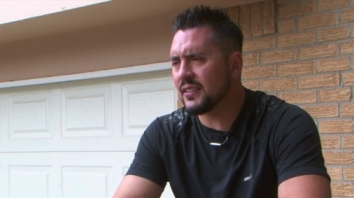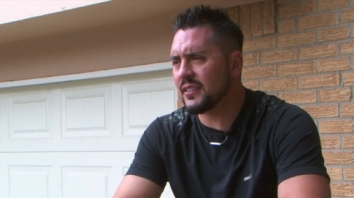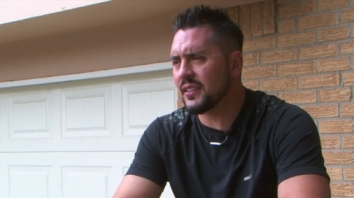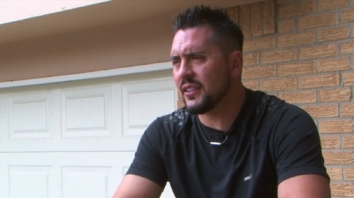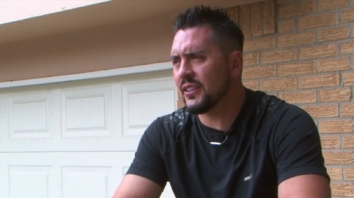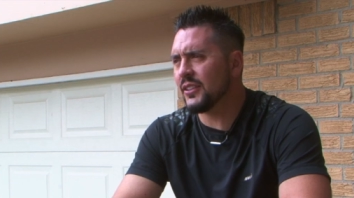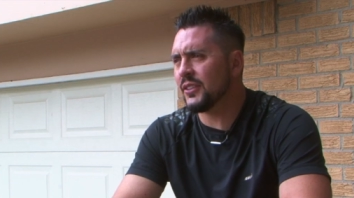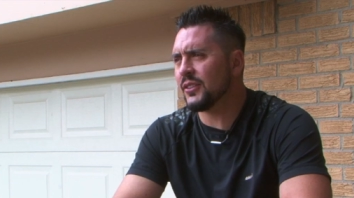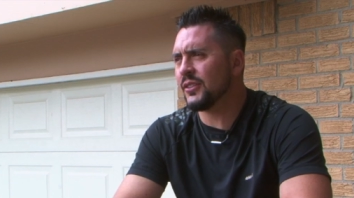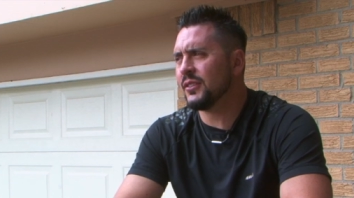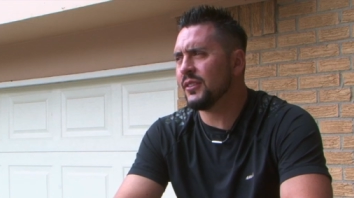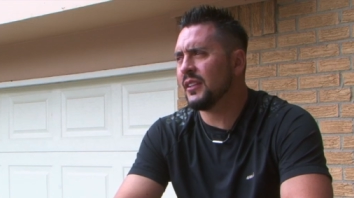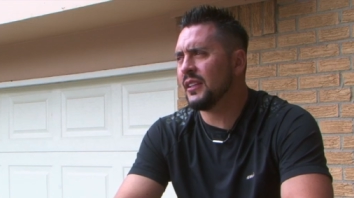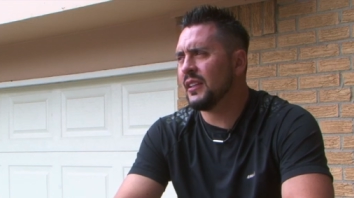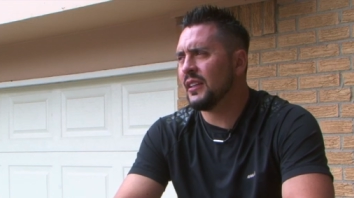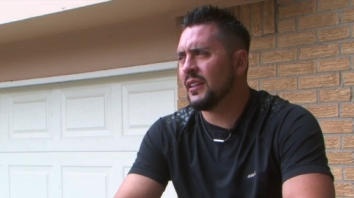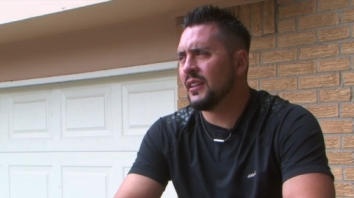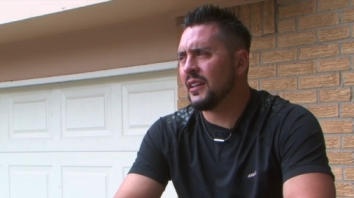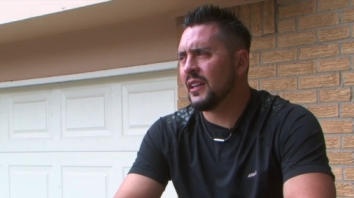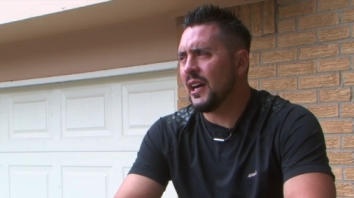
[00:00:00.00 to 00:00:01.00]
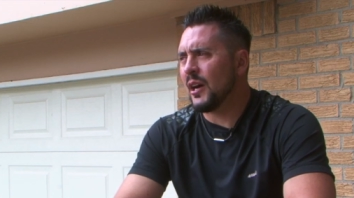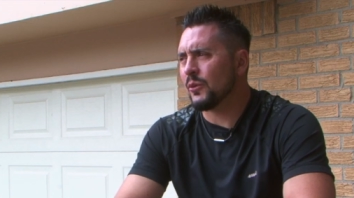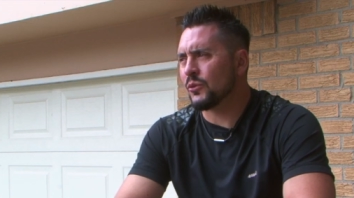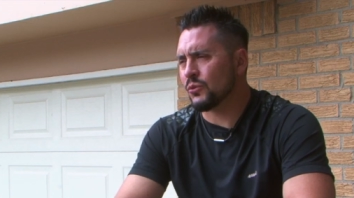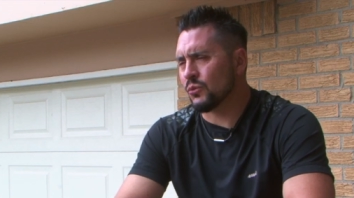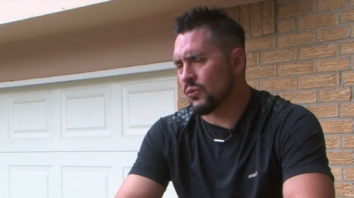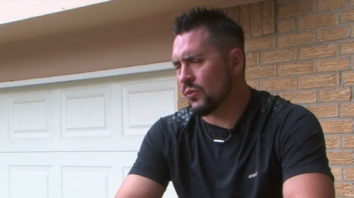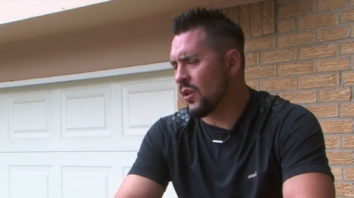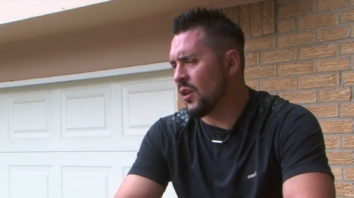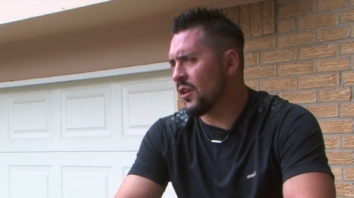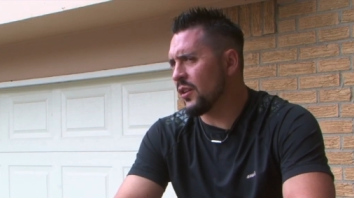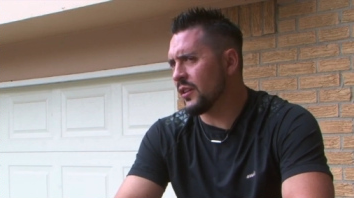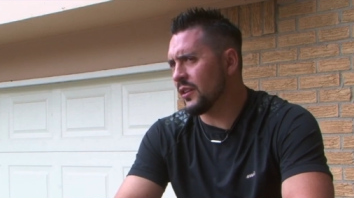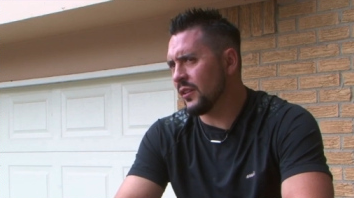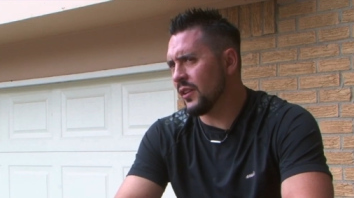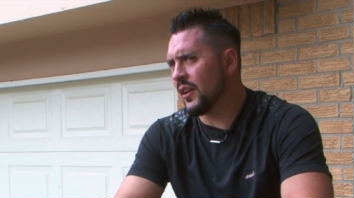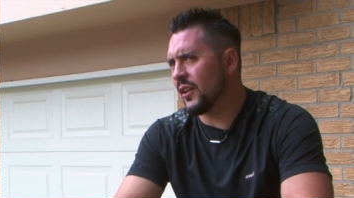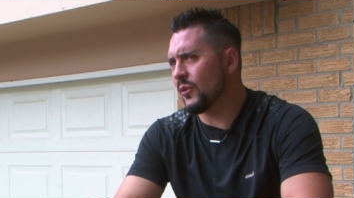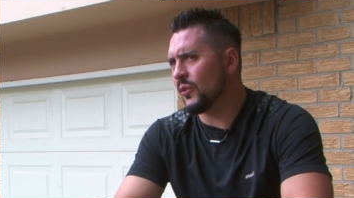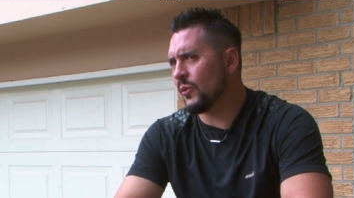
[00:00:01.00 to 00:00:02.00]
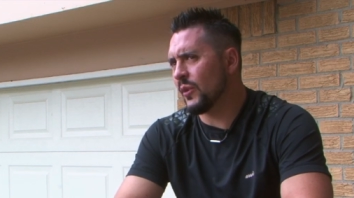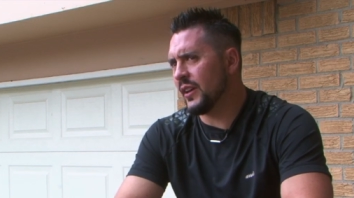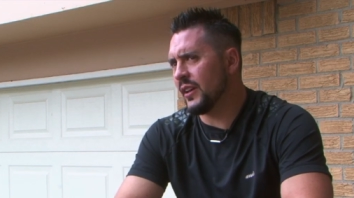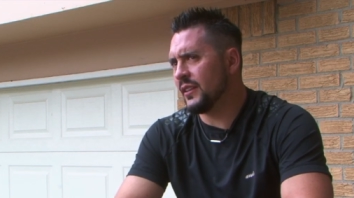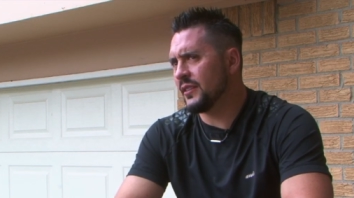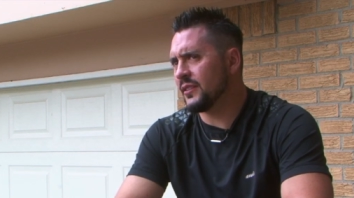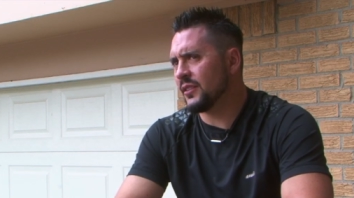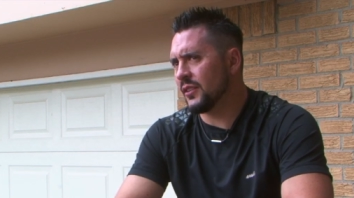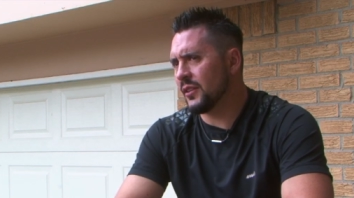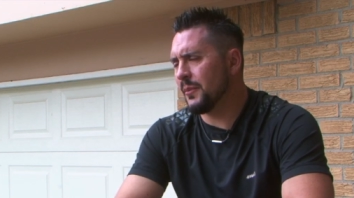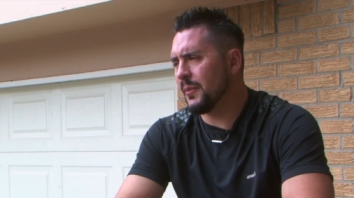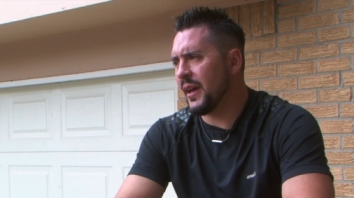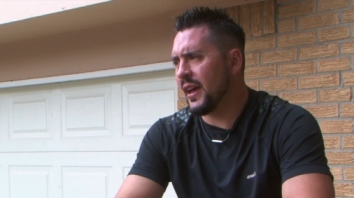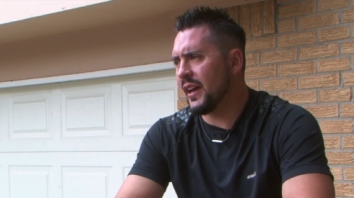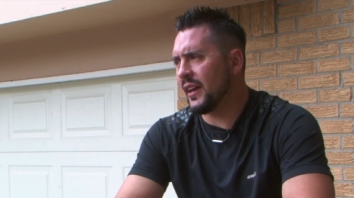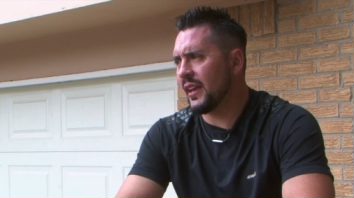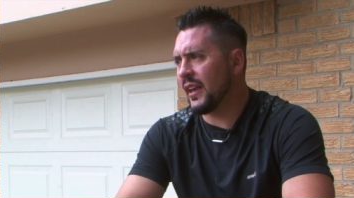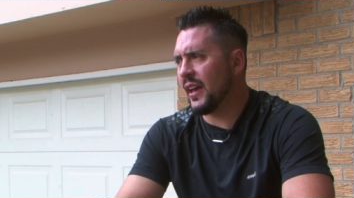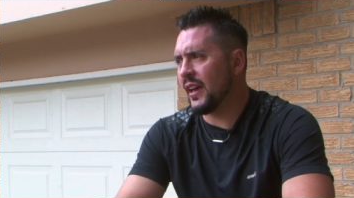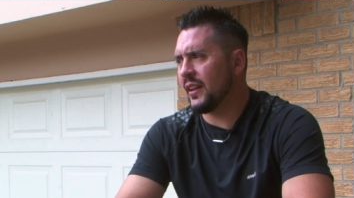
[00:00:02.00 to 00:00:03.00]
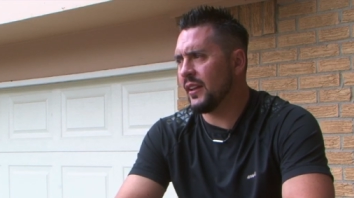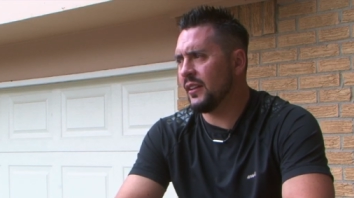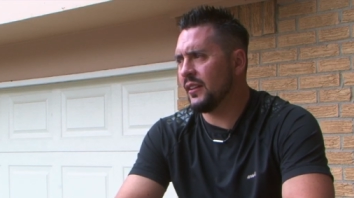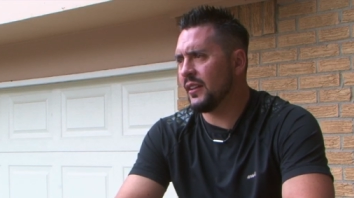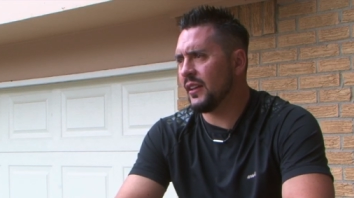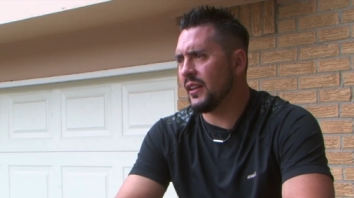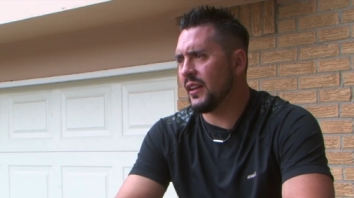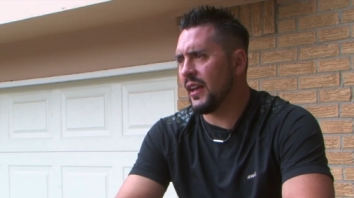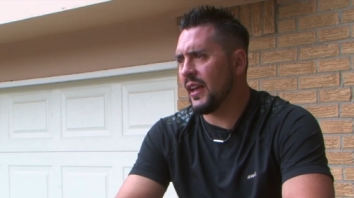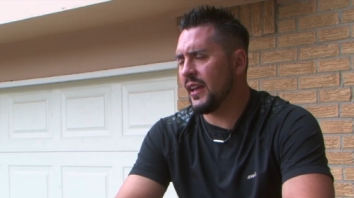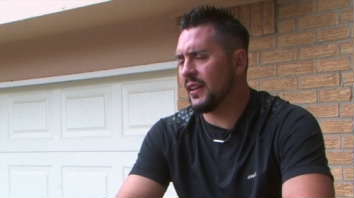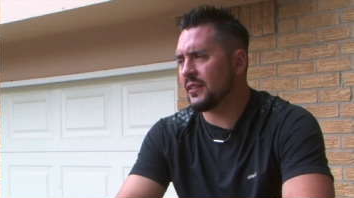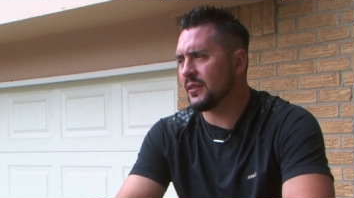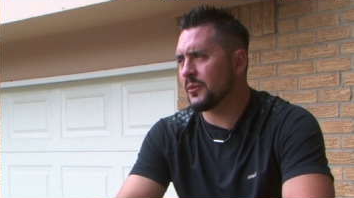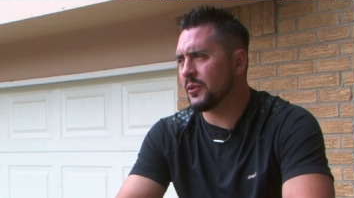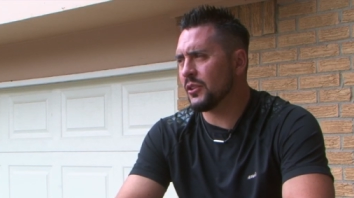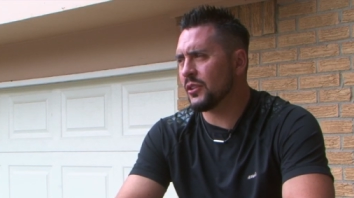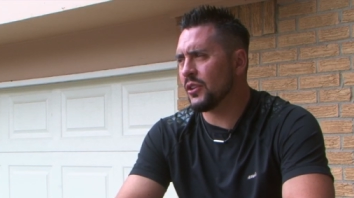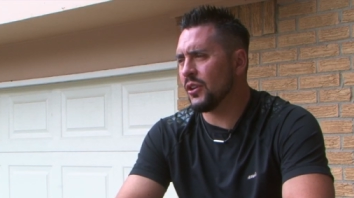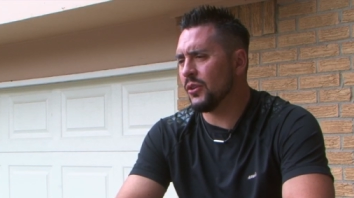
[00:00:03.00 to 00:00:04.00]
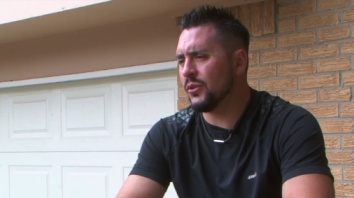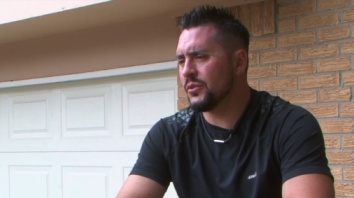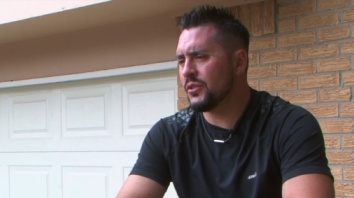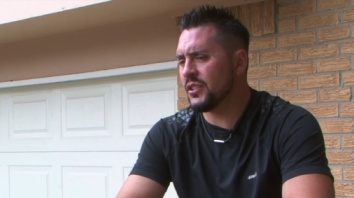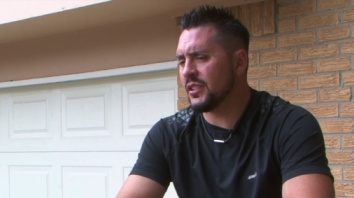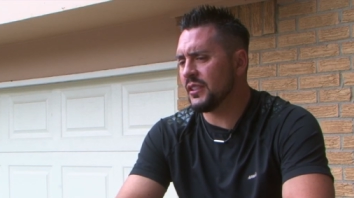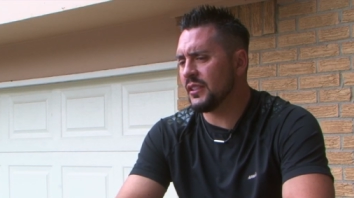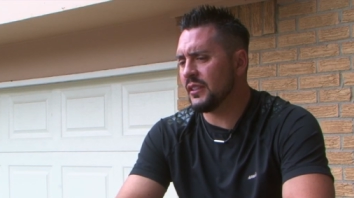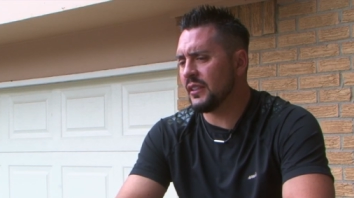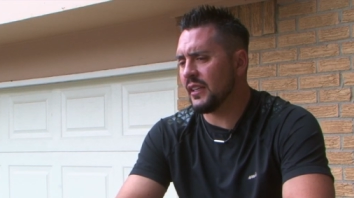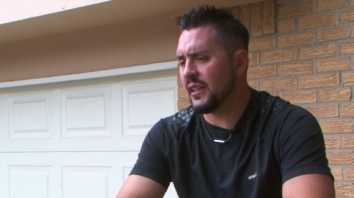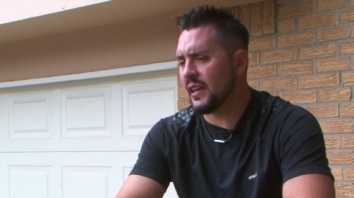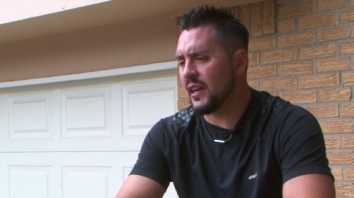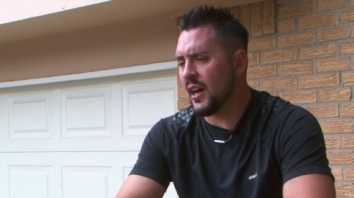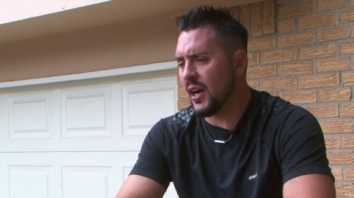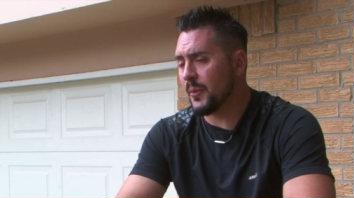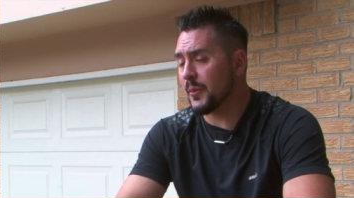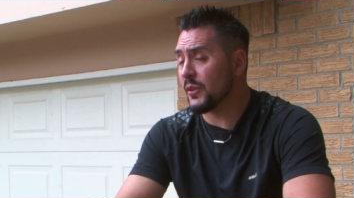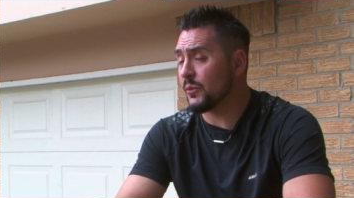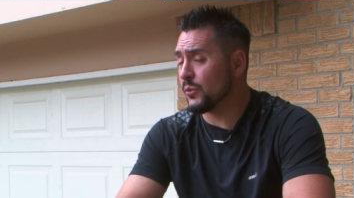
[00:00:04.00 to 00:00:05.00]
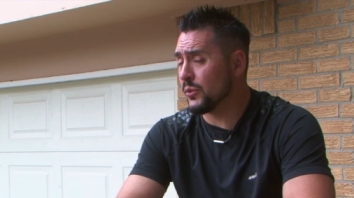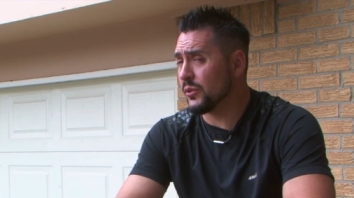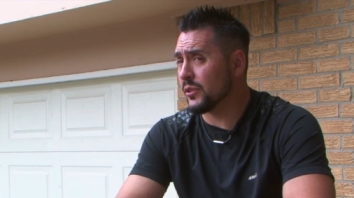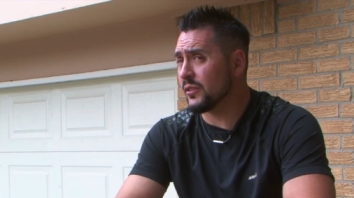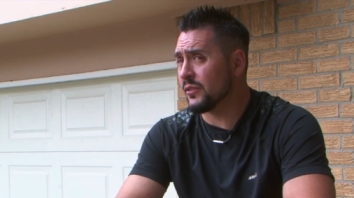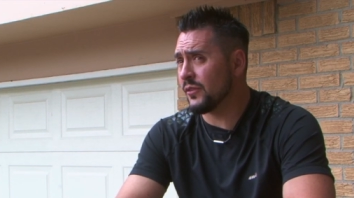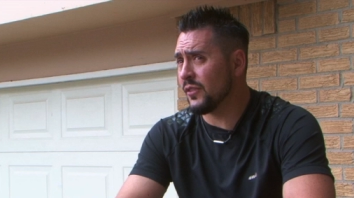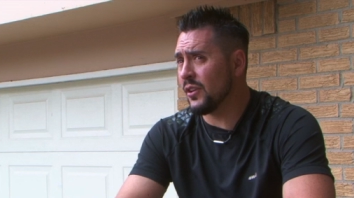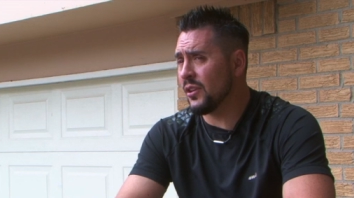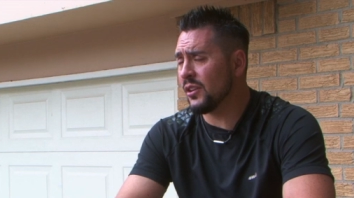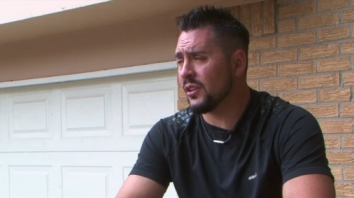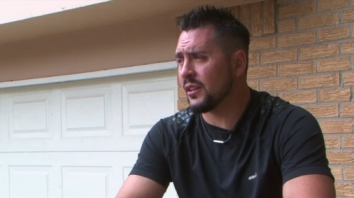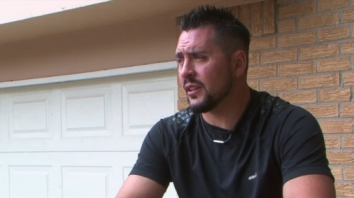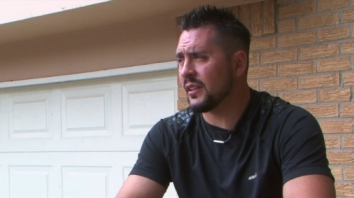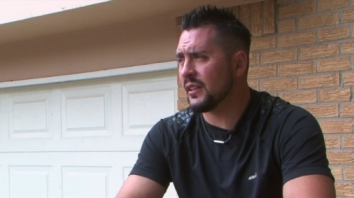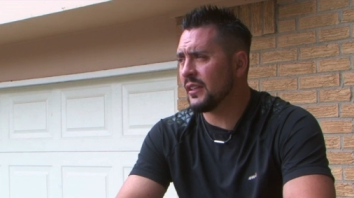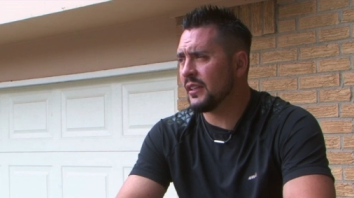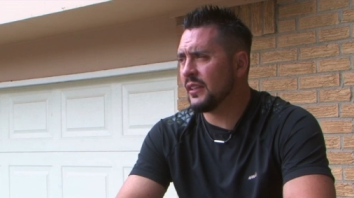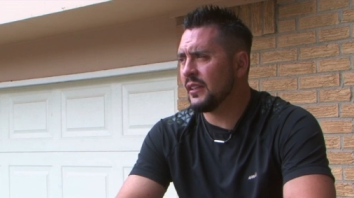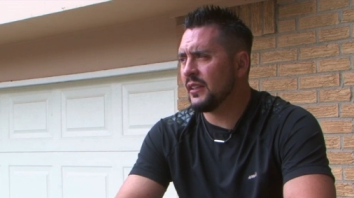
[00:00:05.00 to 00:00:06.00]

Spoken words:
skill. I was raw in a lot of ways, looking back at it, and I had some good coaching that got me really far.